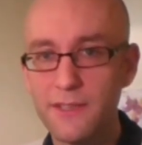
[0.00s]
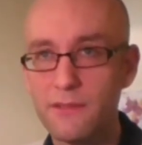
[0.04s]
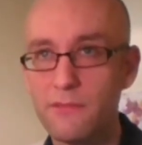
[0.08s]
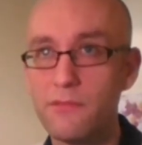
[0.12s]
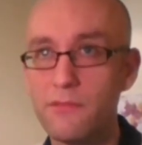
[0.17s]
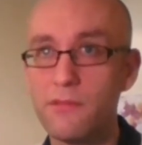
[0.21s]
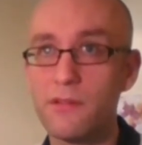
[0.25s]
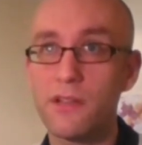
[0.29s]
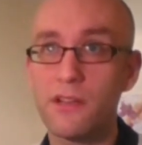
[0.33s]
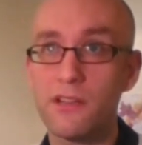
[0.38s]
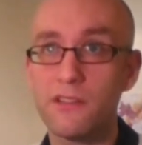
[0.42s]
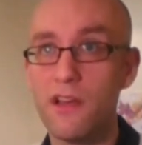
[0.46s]

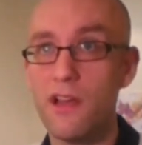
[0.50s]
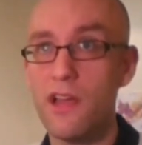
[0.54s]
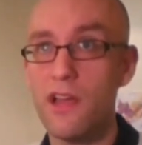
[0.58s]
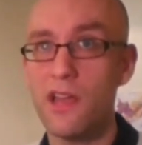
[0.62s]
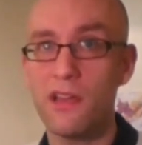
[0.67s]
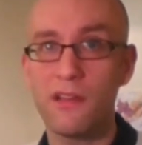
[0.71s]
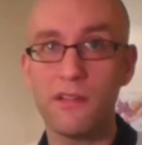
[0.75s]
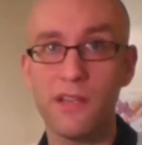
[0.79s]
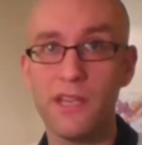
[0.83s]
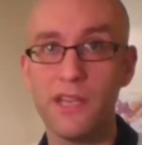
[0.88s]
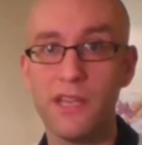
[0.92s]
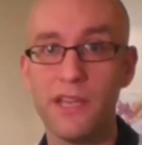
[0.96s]
We're going to die
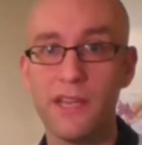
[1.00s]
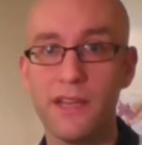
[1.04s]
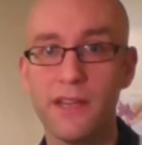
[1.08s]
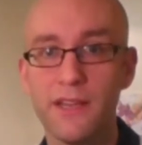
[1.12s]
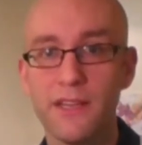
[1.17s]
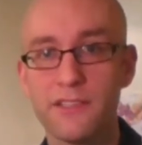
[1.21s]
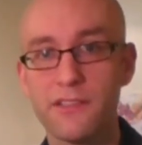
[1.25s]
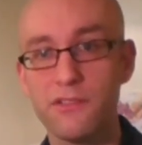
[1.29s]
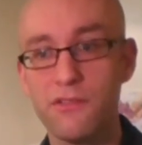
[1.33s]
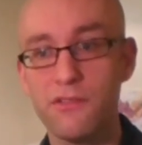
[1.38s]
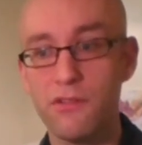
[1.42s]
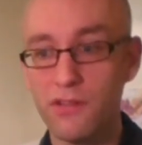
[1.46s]
out here.
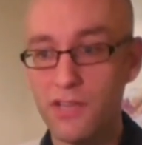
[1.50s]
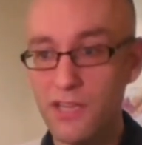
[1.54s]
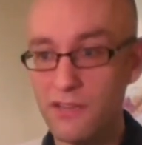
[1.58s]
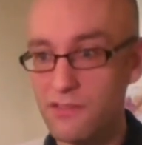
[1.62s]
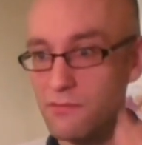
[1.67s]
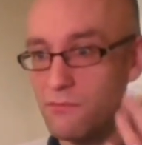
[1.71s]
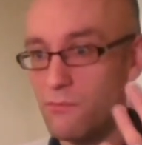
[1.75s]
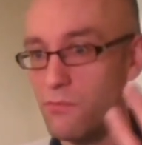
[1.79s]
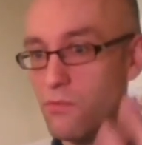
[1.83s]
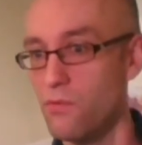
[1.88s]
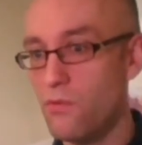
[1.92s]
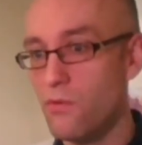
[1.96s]
So God gives
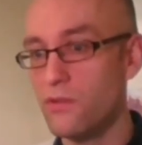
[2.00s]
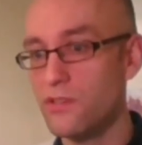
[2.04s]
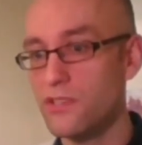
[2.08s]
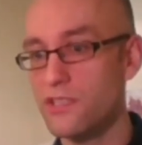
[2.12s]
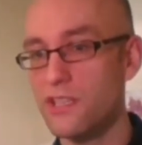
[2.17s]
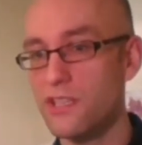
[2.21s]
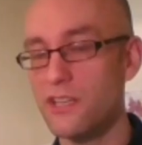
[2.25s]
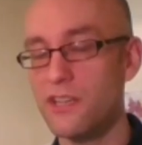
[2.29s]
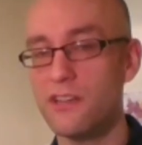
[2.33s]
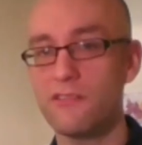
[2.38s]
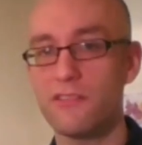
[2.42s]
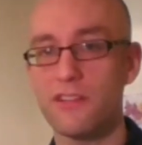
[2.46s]
them
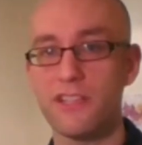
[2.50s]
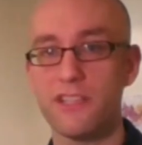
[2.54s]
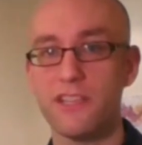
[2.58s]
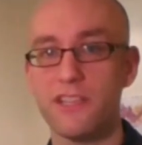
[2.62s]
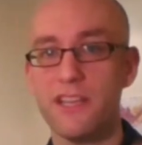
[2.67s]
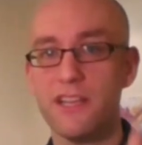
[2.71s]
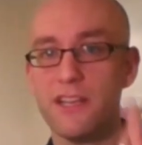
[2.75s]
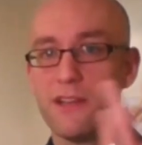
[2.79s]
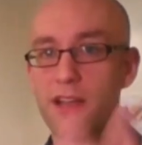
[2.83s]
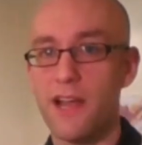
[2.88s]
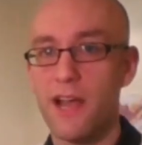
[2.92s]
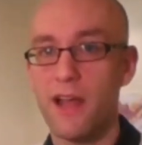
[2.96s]
water
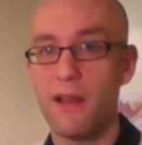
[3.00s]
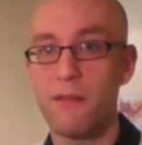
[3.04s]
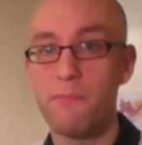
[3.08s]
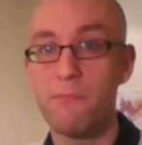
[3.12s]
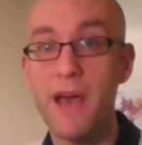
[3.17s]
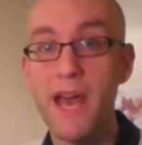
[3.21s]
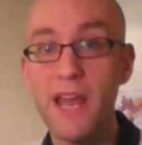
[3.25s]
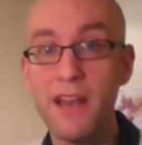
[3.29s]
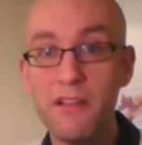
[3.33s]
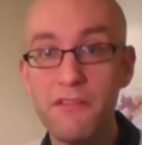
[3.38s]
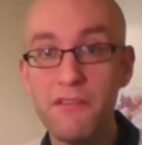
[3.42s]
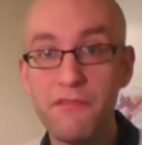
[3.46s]
and
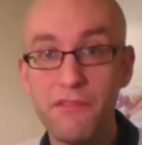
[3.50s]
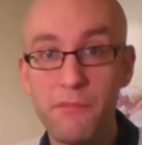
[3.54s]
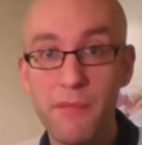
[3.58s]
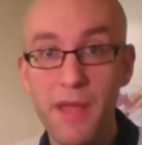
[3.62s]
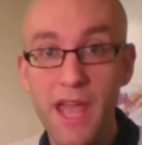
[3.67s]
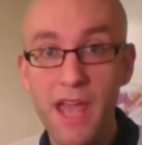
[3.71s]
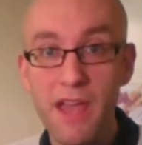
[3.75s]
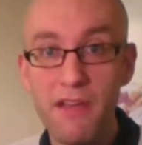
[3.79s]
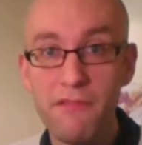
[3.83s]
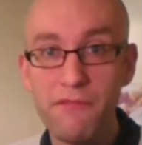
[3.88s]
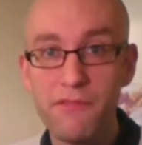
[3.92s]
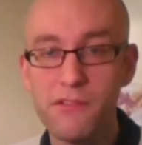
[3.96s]
manna from
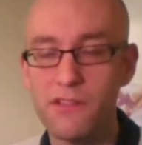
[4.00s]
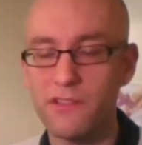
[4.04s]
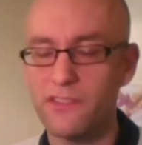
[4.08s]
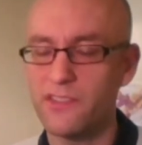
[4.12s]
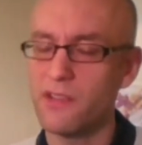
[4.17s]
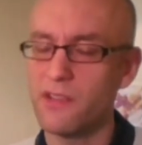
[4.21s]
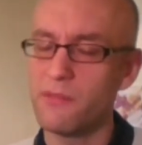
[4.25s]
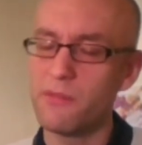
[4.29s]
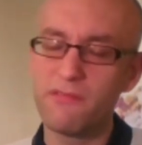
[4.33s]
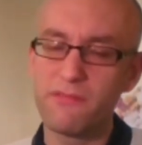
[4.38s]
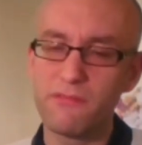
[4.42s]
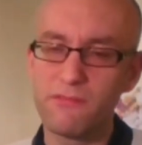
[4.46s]
heaven. And
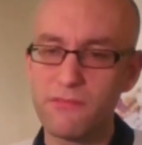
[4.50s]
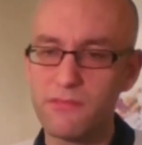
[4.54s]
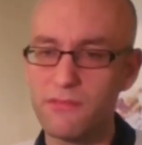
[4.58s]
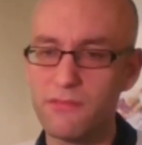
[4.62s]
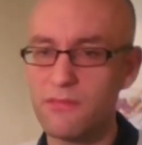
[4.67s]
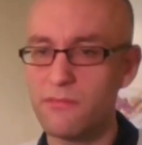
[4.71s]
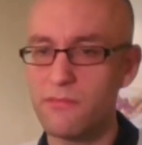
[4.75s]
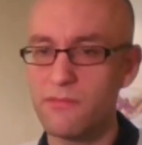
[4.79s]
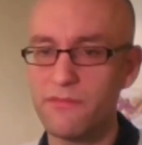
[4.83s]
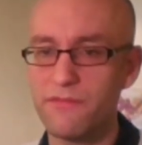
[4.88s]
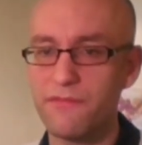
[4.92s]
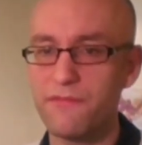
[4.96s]
so
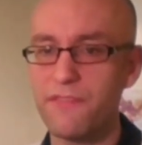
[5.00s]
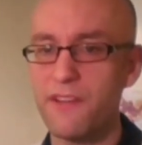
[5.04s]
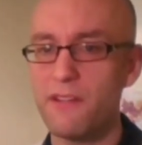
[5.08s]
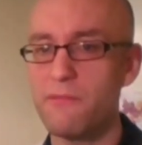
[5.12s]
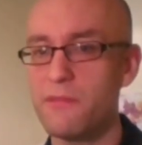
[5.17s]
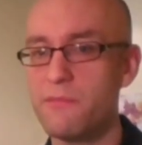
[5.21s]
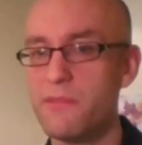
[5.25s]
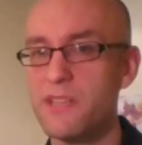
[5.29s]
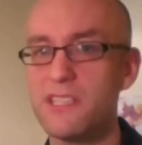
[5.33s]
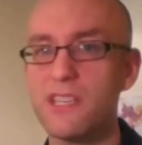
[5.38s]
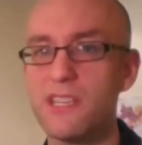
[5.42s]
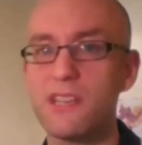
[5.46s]

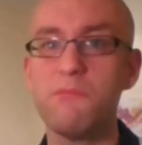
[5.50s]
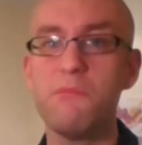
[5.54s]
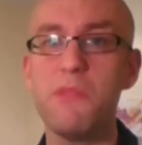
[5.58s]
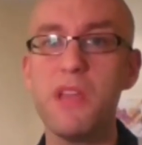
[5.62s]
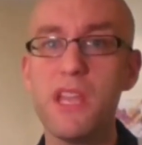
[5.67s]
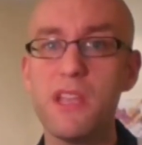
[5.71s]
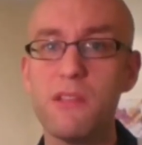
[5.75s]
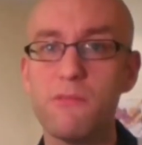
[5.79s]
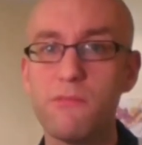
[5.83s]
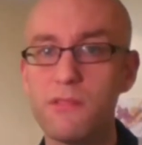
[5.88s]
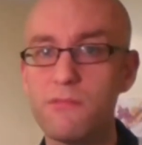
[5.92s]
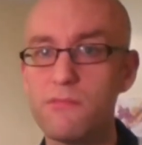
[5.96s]
we're missing
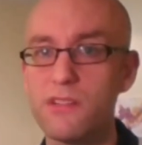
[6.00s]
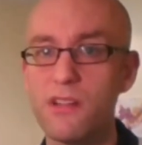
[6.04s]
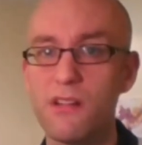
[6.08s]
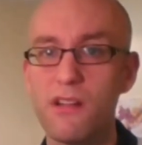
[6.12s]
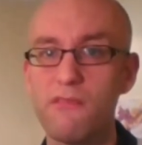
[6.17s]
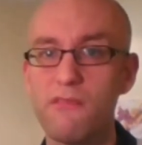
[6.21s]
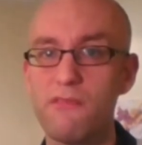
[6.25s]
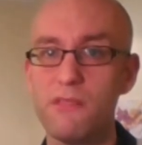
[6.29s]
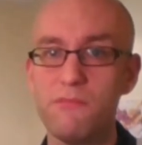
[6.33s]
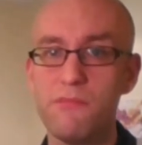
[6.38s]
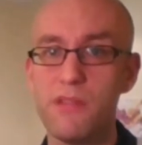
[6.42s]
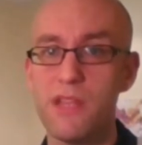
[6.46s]
meat. We
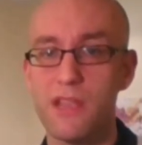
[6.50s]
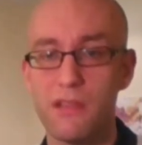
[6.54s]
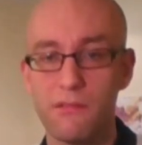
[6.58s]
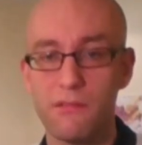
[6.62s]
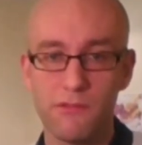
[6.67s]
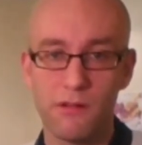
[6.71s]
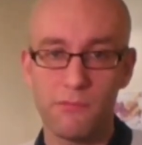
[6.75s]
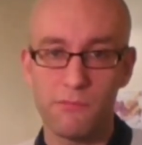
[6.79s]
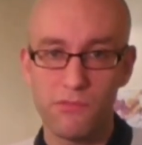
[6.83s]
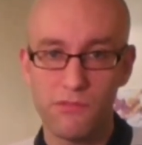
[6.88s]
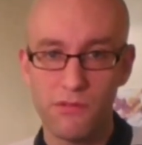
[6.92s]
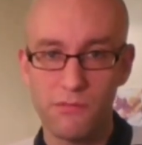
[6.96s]
don't have any meat.
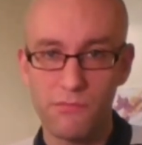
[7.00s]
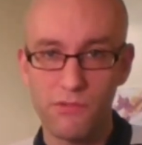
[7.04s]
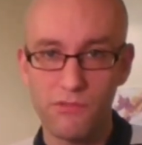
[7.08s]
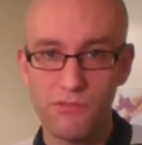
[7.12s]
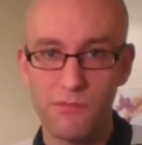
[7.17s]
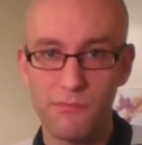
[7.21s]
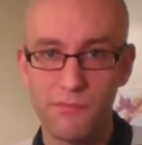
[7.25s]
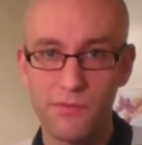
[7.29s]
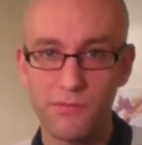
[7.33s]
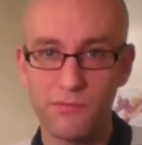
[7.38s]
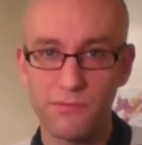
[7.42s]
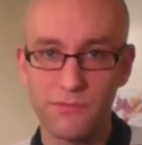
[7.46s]
Grumble, grumble,
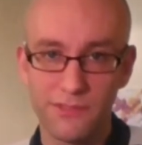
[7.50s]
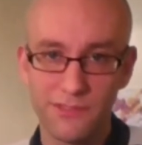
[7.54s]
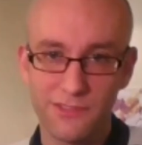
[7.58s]
grumble.